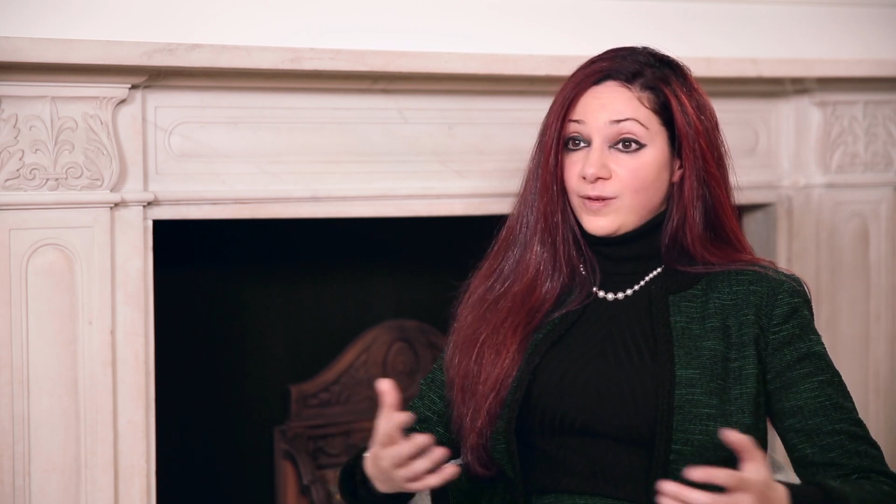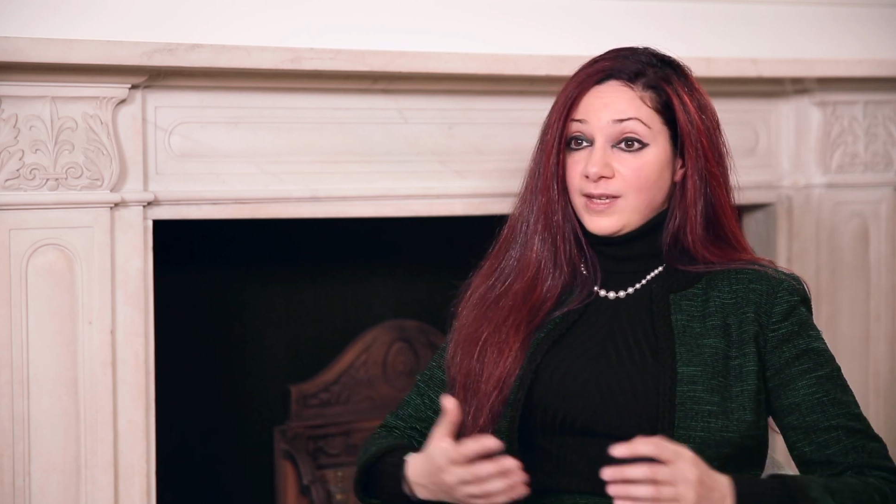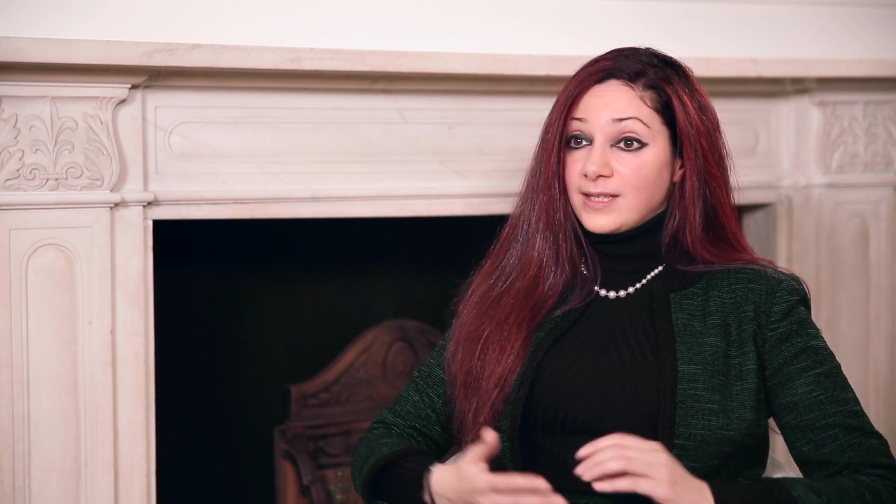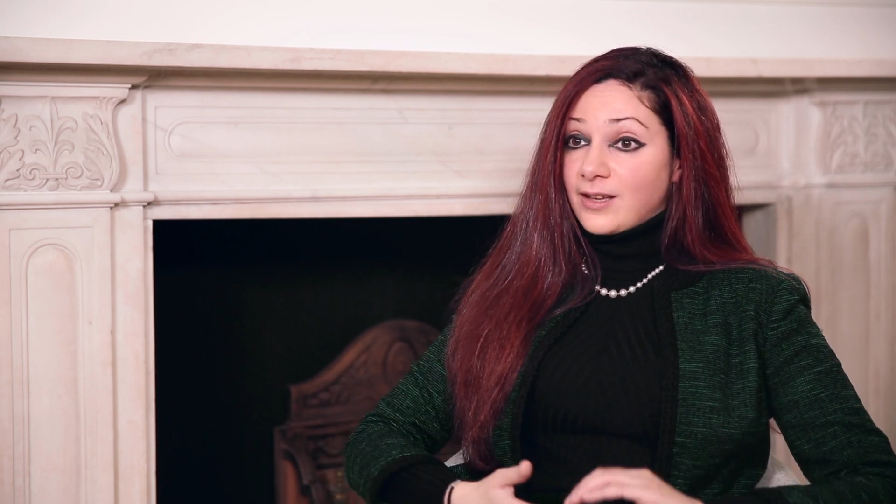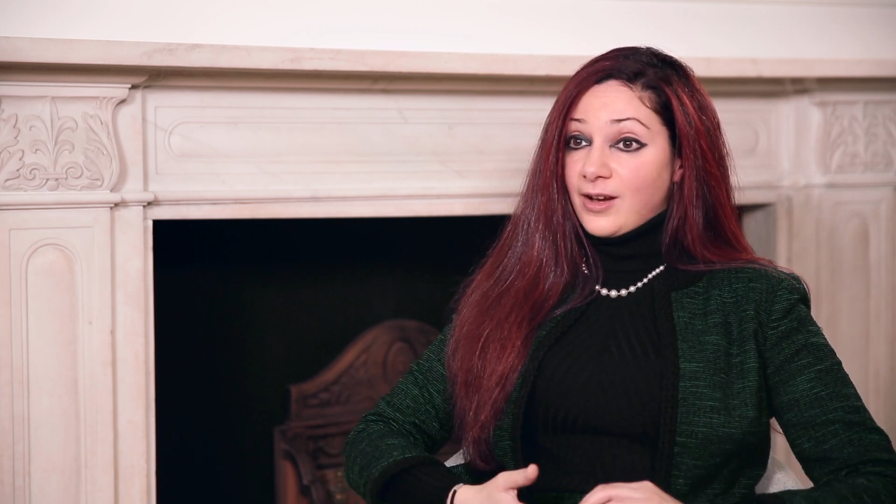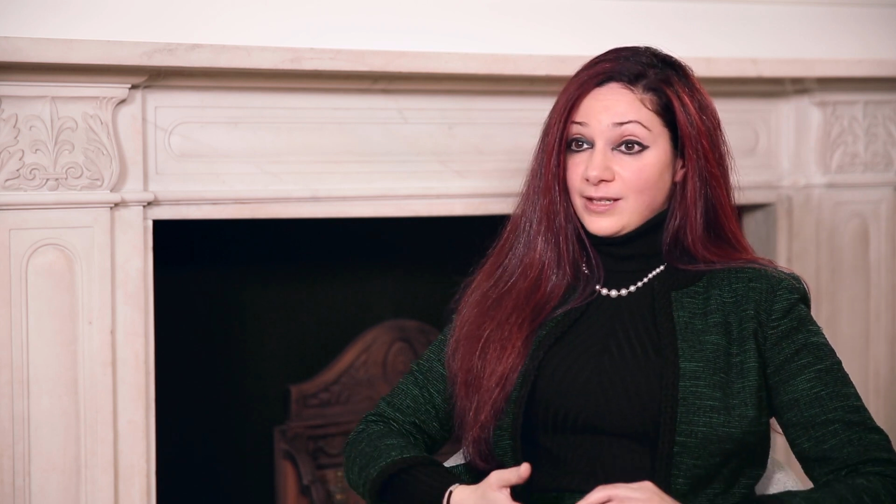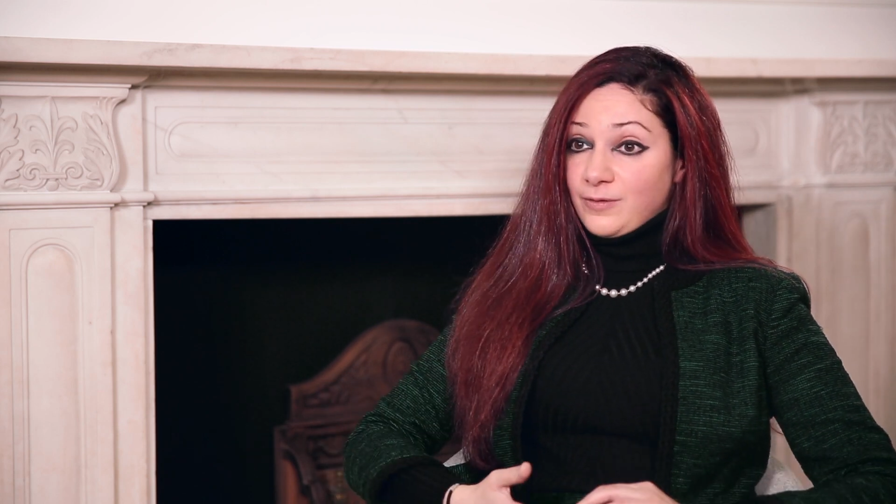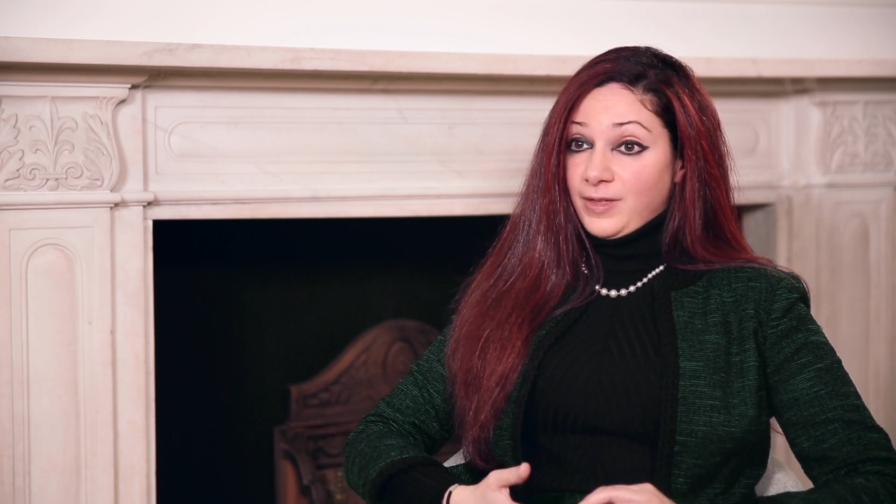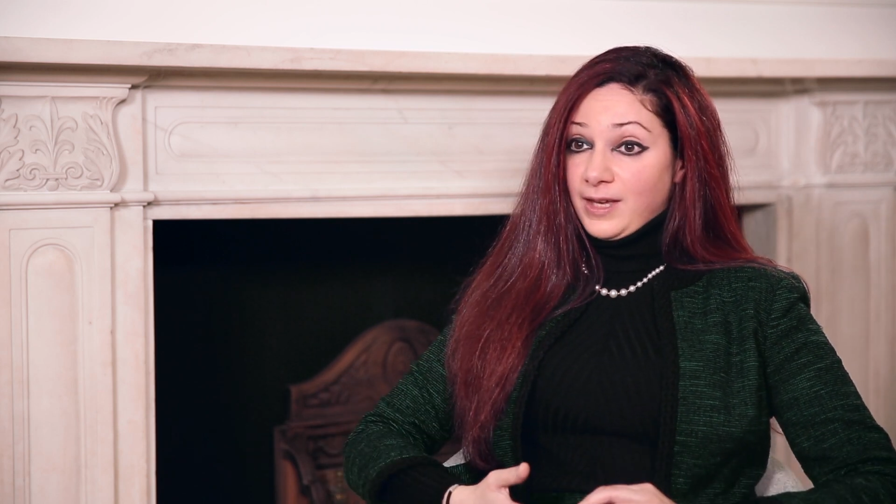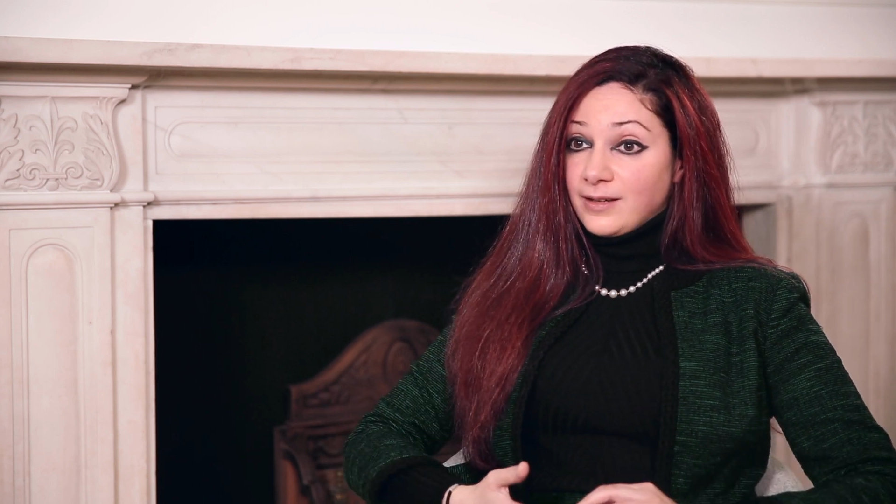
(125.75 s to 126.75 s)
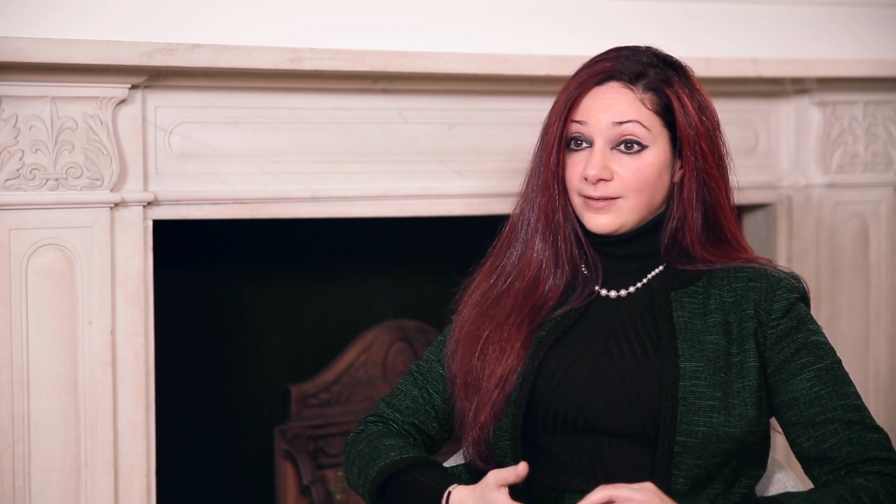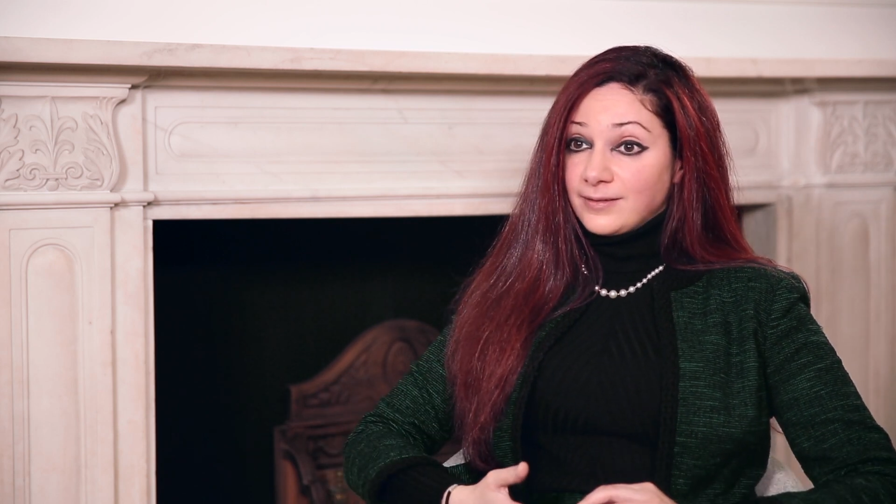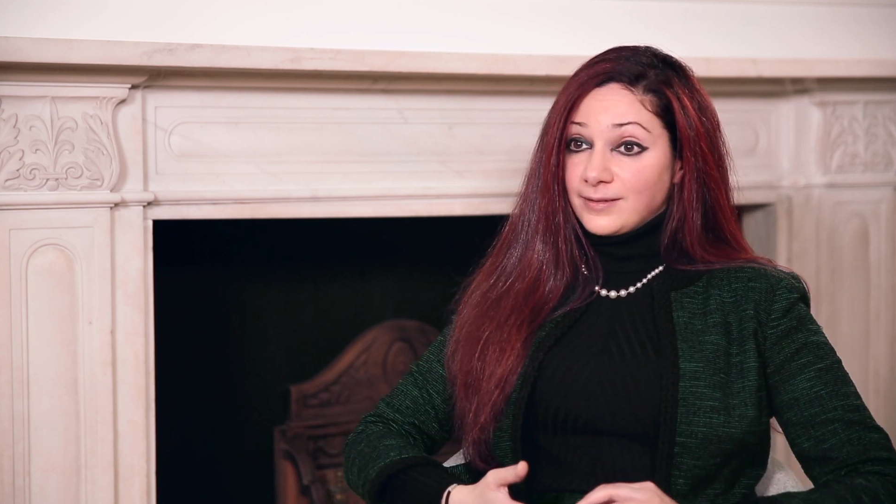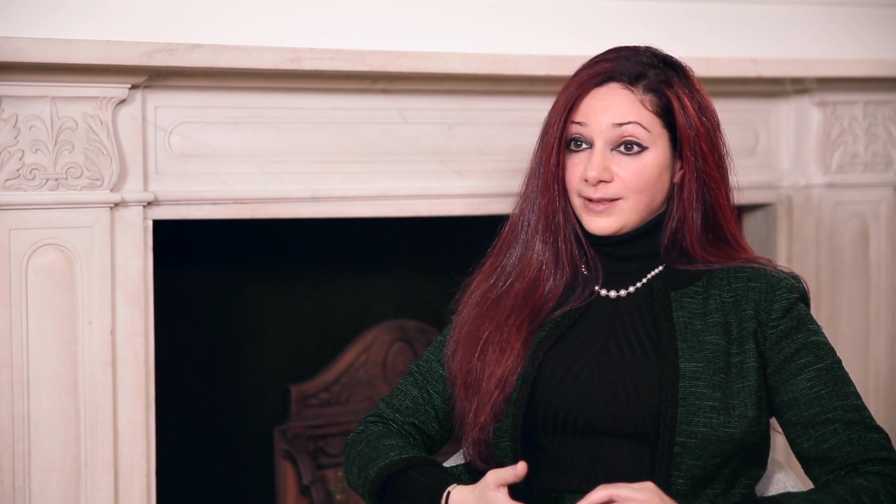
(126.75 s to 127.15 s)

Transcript: for this kind of thing,